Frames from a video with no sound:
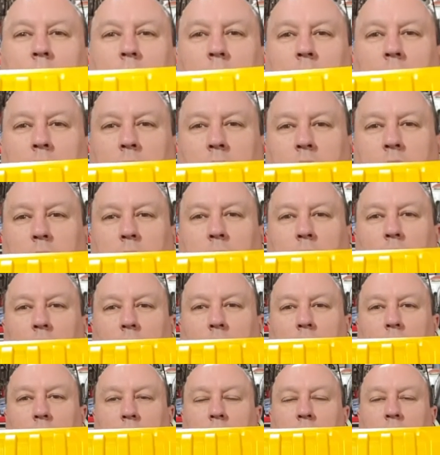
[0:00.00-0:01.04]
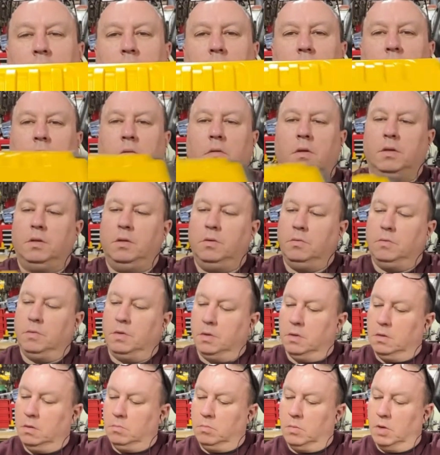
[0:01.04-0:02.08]
You have a portable radio and you
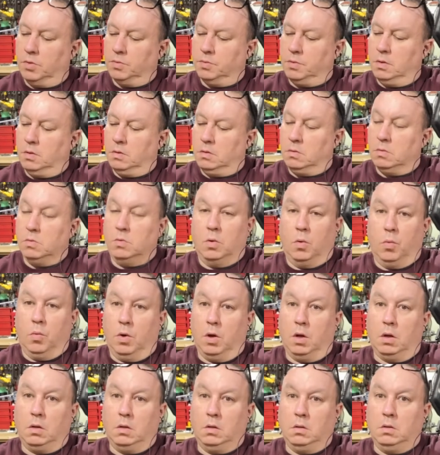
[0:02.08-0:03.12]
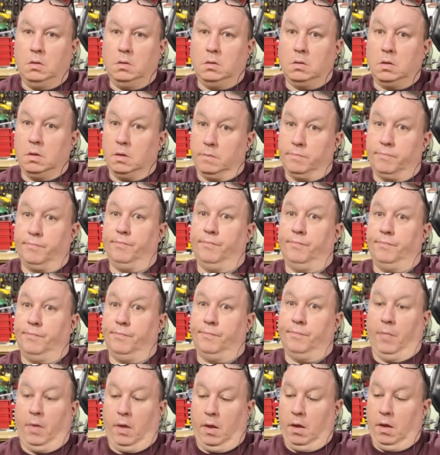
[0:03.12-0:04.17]
could mount it to a wall. Like,
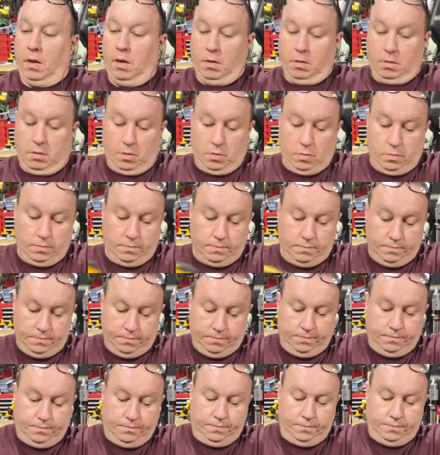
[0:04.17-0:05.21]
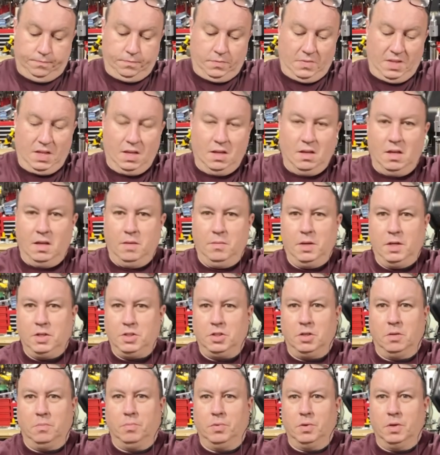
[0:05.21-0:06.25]
hello. Maybe they
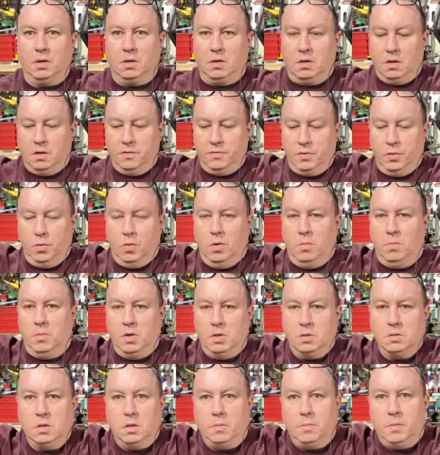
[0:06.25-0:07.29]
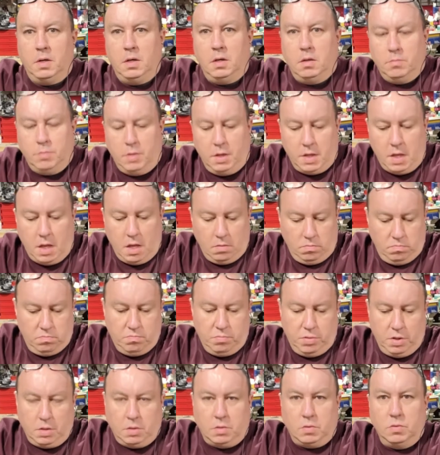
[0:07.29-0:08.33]
should have put a coffee warmer or something on it. But yeah,
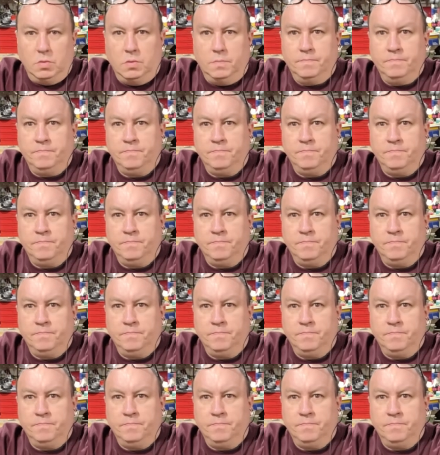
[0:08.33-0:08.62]
pretty good tool.